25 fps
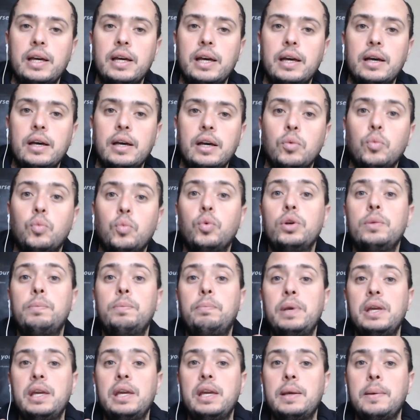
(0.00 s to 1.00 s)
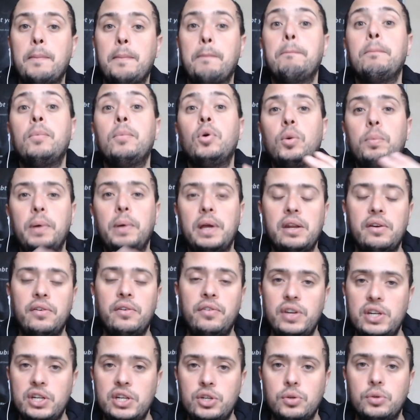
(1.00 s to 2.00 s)
would be more
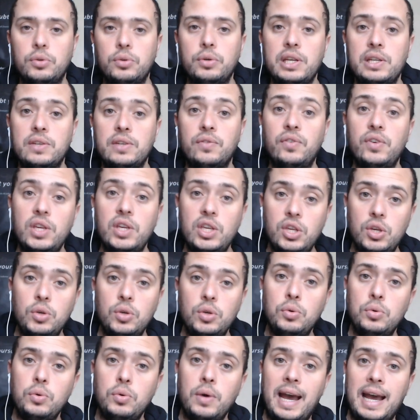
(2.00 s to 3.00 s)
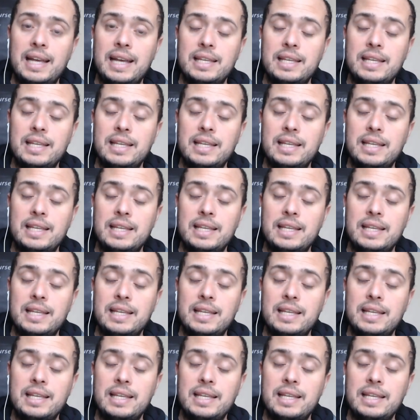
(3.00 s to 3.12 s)
beneficial is for you as a